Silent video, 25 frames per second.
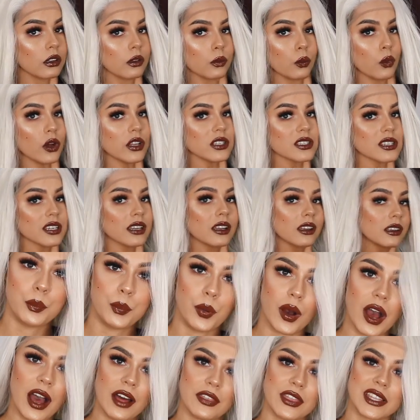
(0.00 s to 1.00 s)
What?
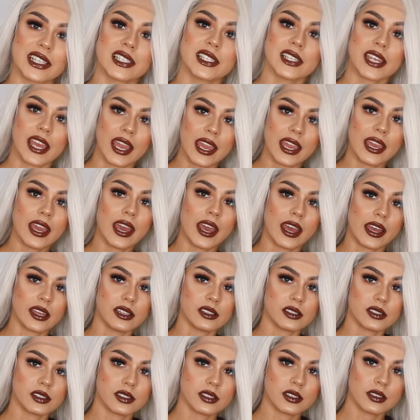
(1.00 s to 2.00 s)
But the tea
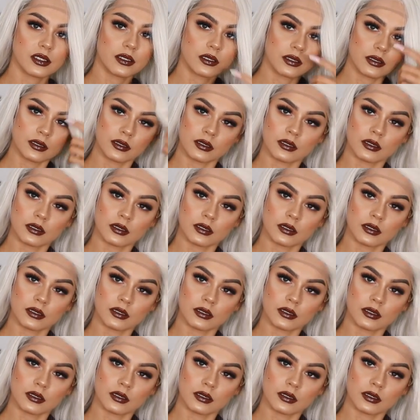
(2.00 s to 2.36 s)
is